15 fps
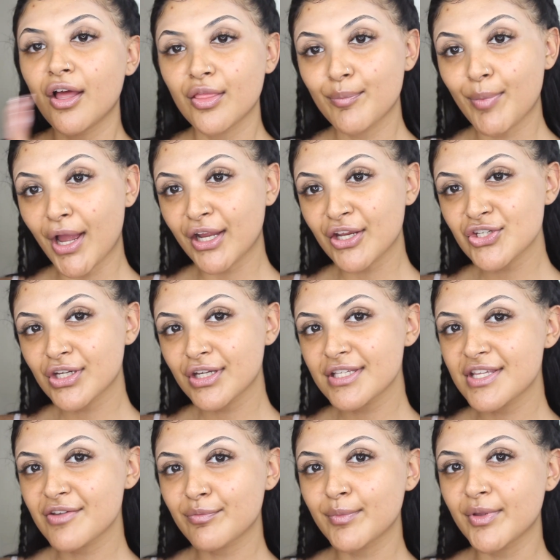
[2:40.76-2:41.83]
The packaging is
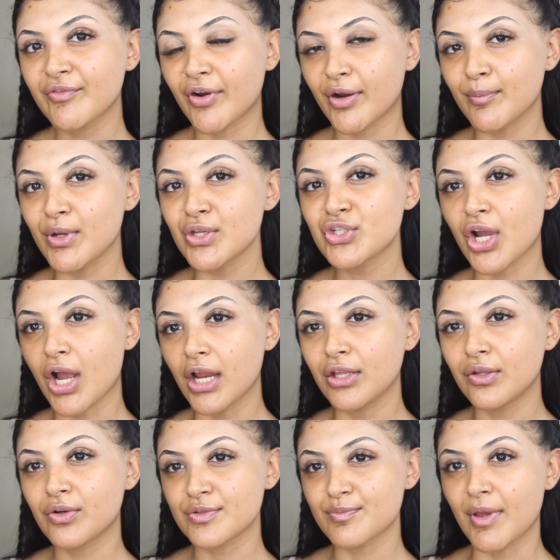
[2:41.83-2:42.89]
giving me very much
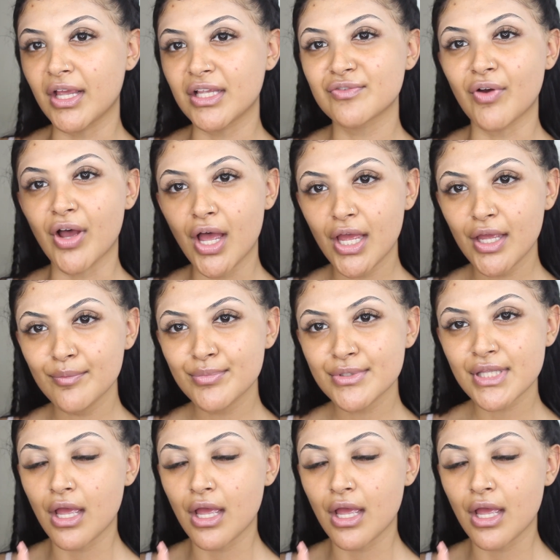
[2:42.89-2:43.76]
Kylie Cosmetics vibes.